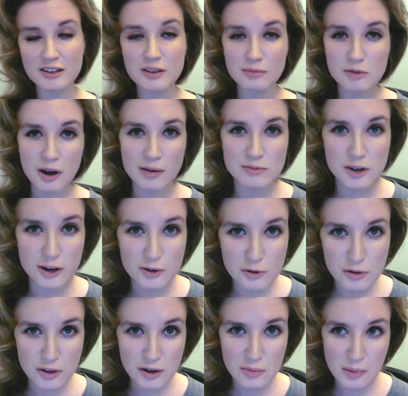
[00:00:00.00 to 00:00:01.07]
Sometimes I do
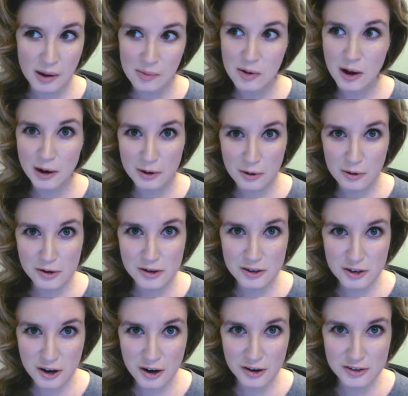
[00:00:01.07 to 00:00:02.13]
think maybe I'd go to the
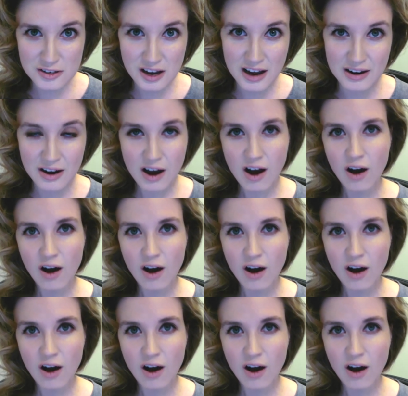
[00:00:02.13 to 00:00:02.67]
dark side.